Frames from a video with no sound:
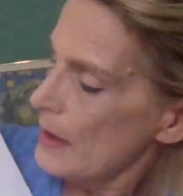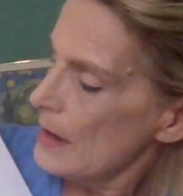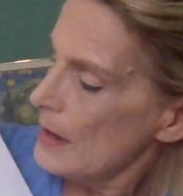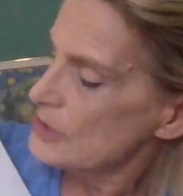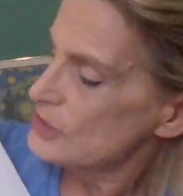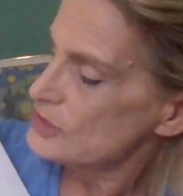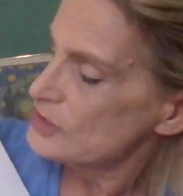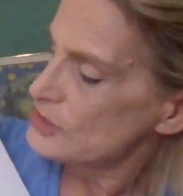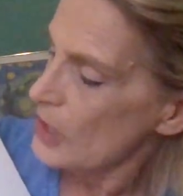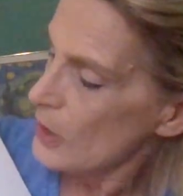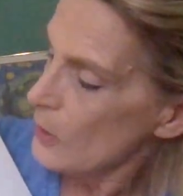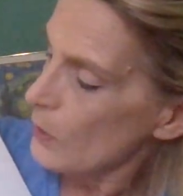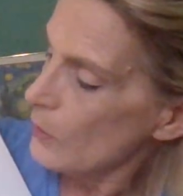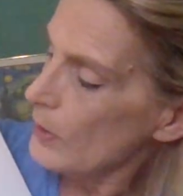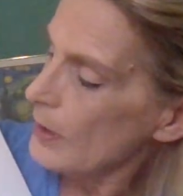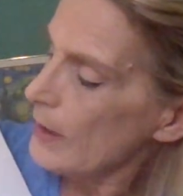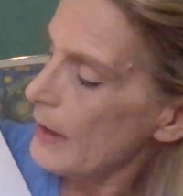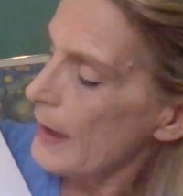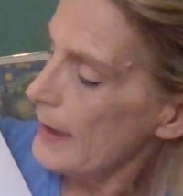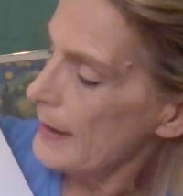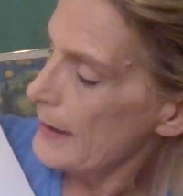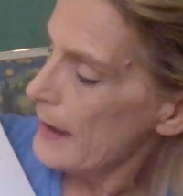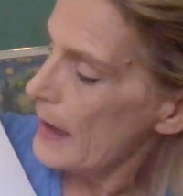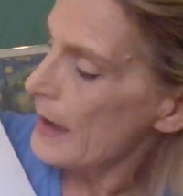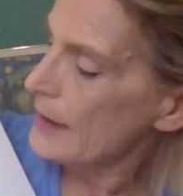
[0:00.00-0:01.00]
Cheryl
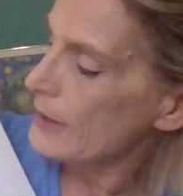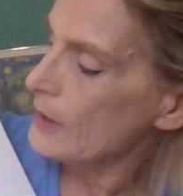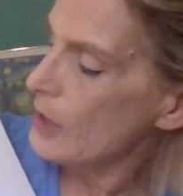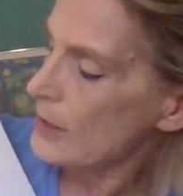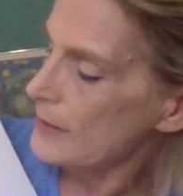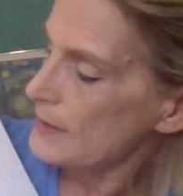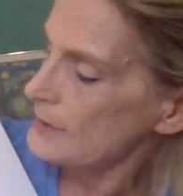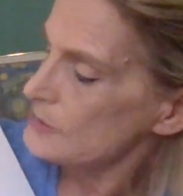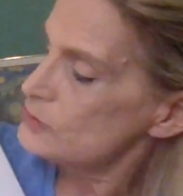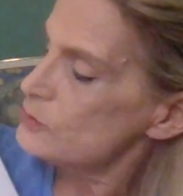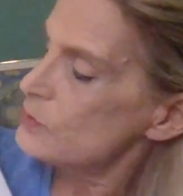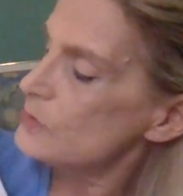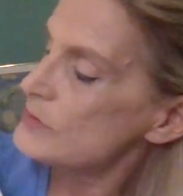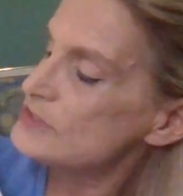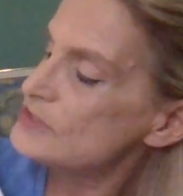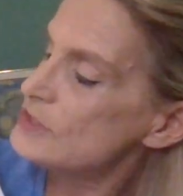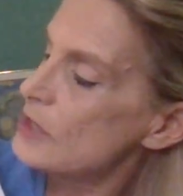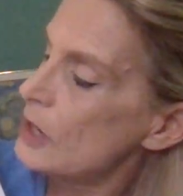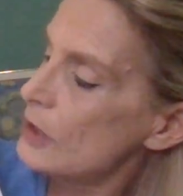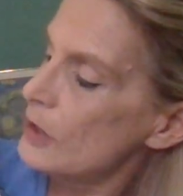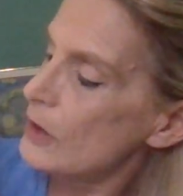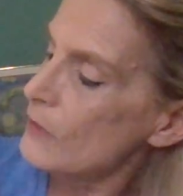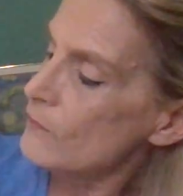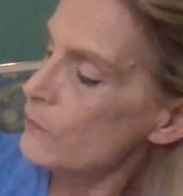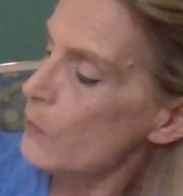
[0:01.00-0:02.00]
and I got into a
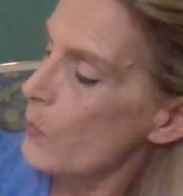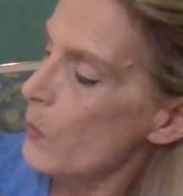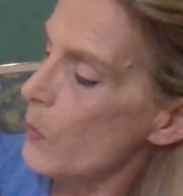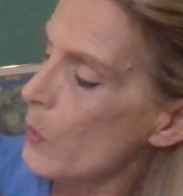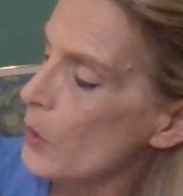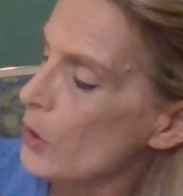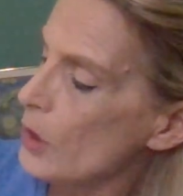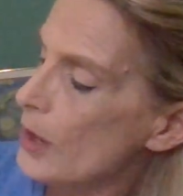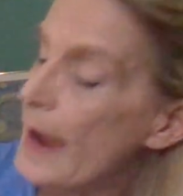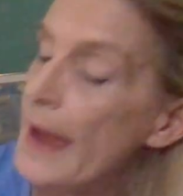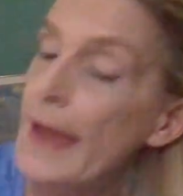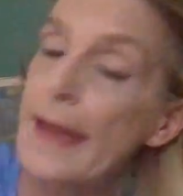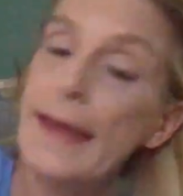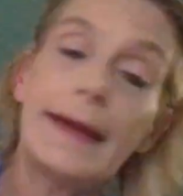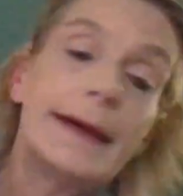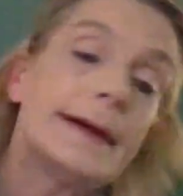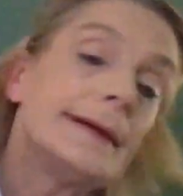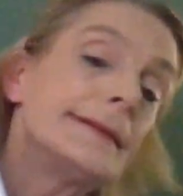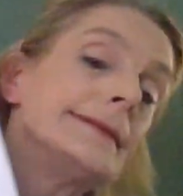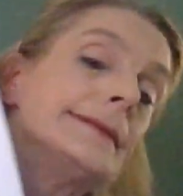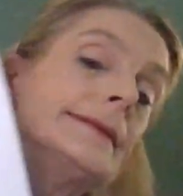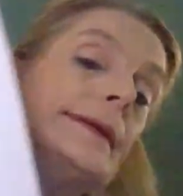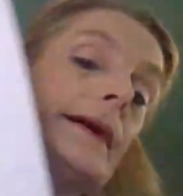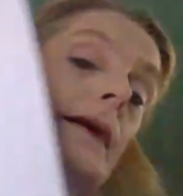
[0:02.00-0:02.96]
tug of war, and